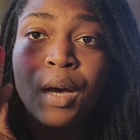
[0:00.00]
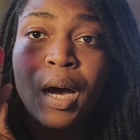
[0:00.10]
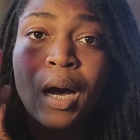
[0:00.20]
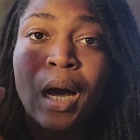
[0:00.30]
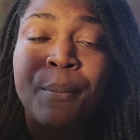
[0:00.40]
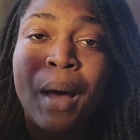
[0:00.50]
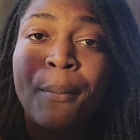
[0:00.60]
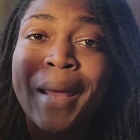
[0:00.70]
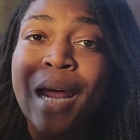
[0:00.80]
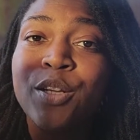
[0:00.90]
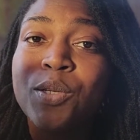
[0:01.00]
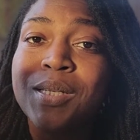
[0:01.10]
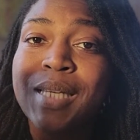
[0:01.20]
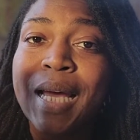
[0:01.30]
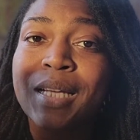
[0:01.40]
Uh, I, I may not do
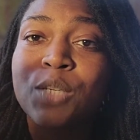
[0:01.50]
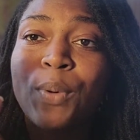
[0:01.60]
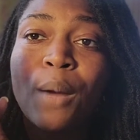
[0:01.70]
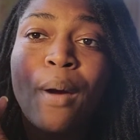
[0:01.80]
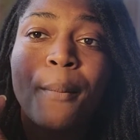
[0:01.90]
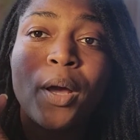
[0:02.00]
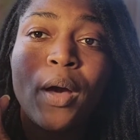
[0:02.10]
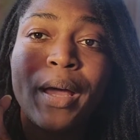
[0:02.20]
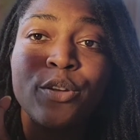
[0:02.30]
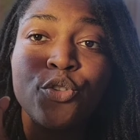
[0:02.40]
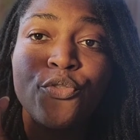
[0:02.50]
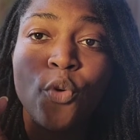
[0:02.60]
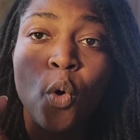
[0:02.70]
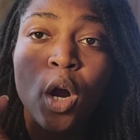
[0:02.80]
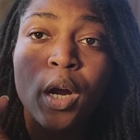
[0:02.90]
six, but I'll probably go ahead and do
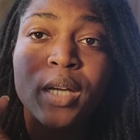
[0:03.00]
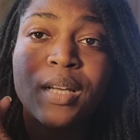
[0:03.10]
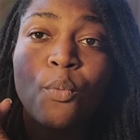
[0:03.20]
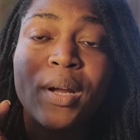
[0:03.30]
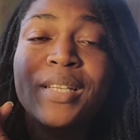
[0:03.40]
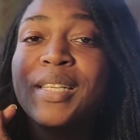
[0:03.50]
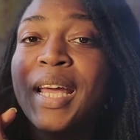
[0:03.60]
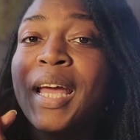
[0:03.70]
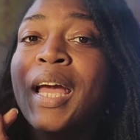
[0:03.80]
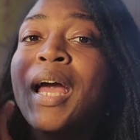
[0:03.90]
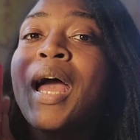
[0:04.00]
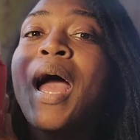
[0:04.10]
four because I want to see